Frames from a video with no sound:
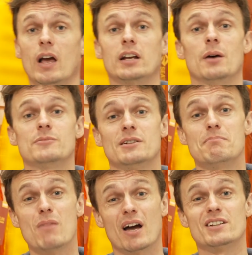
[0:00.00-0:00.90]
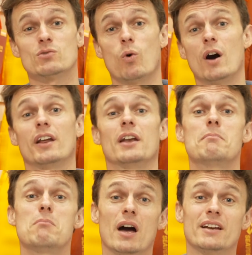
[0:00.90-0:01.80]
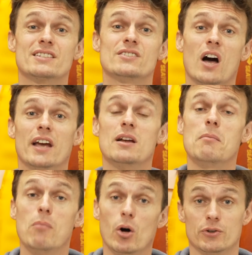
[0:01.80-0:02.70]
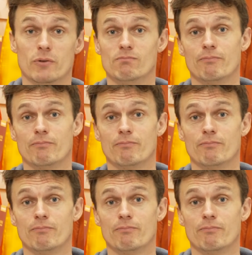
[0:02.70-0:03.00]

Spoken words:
and comes in a -1 and a -9 model.